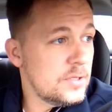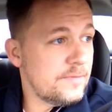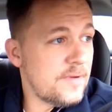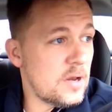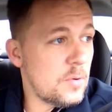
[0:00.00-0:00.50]

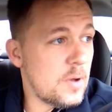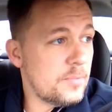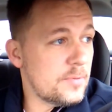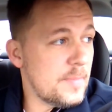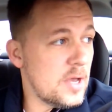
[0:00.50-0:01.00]
To follow
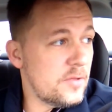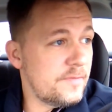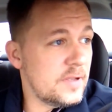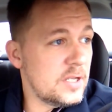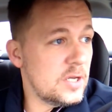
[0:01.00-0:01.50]
up with my other
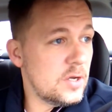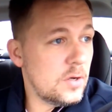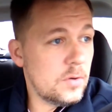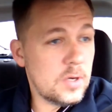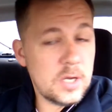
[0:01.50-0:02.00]

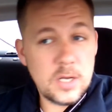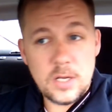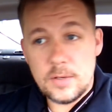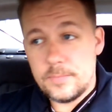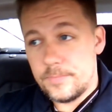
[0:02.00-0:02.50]
video,
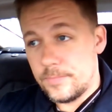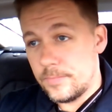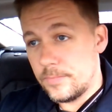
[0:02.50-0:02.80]
um,